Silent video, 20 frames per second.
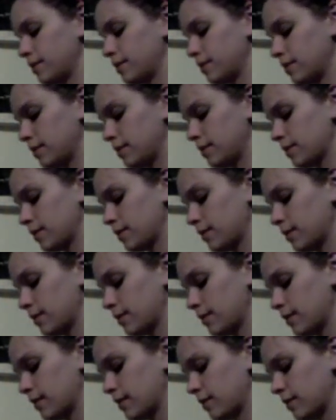7
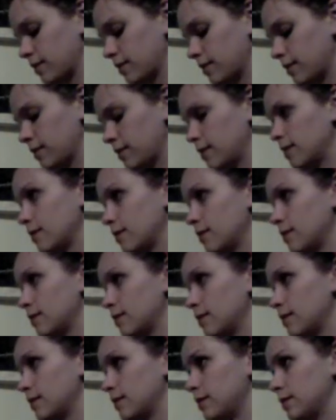plus 9
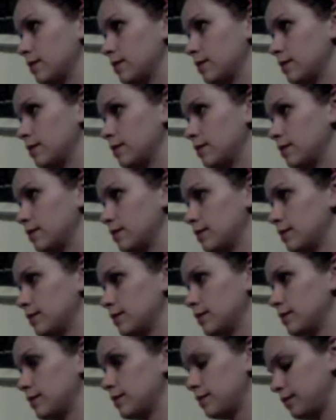equals
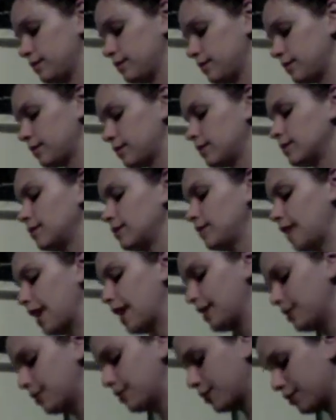16.
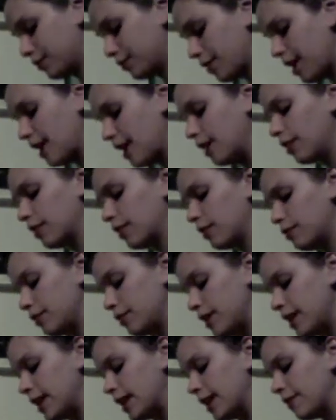That's great. Good
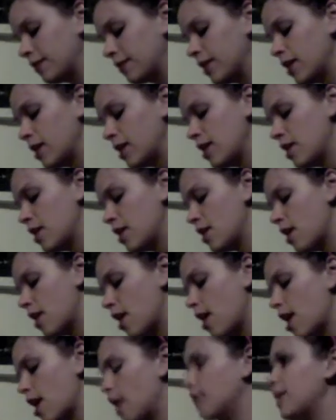reading.
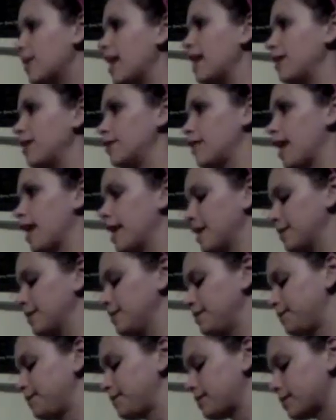All right, Ryan.
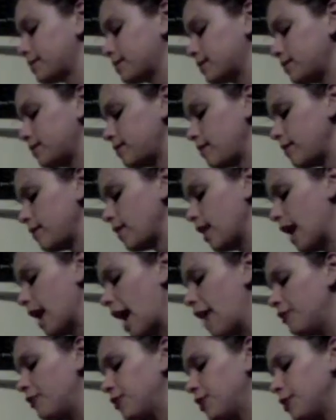
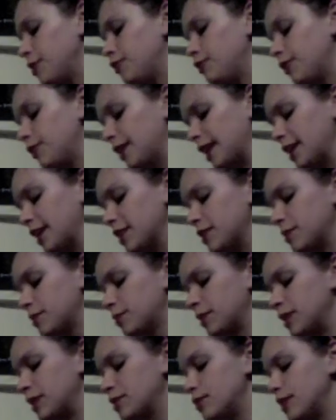After you'd finished,
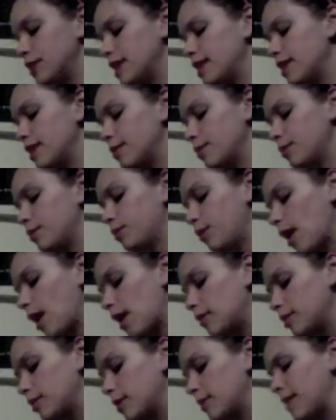please read the
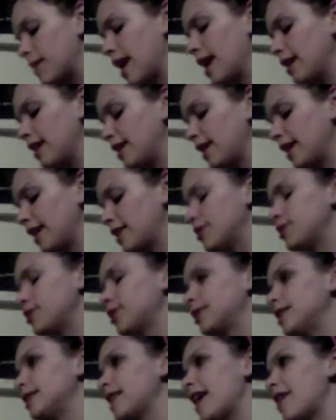problem and the answer
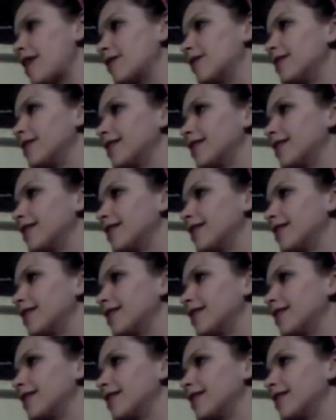aloud.